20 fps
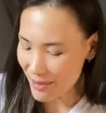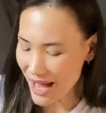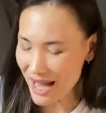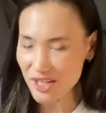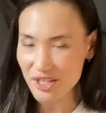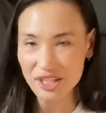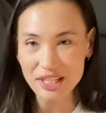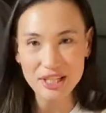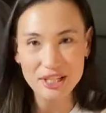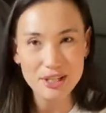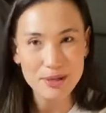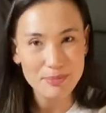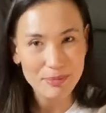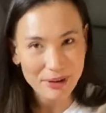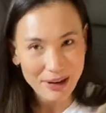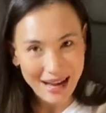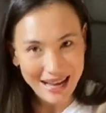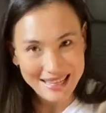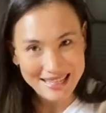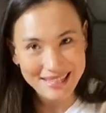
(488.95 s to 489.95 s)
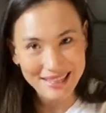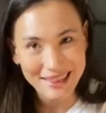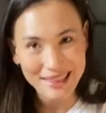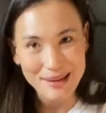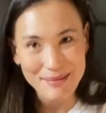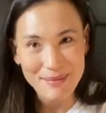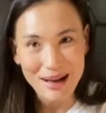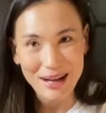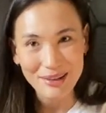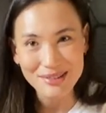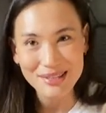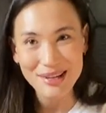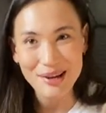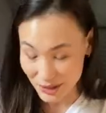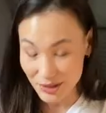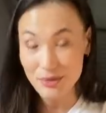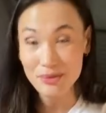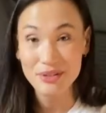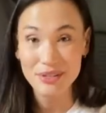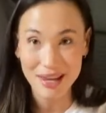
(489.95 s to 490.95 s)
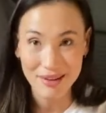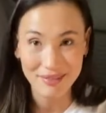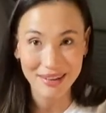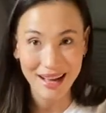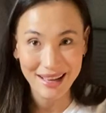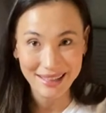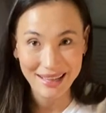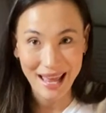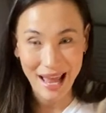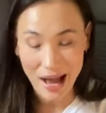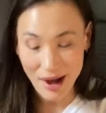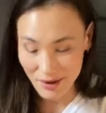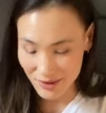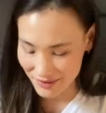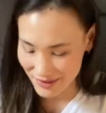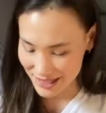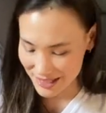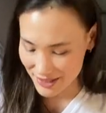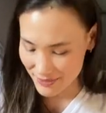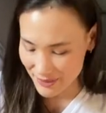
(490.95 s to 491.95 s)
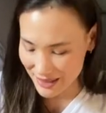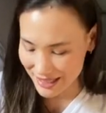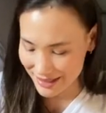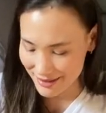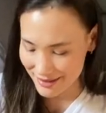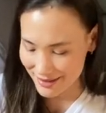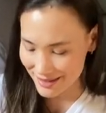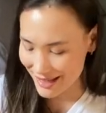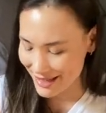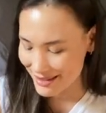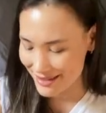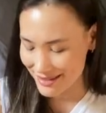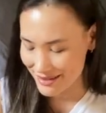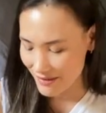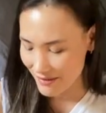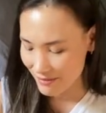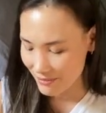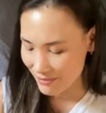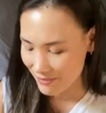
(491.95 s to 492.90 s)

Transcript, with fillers: actually surprised at the amount of use I've gotten out of this, because it's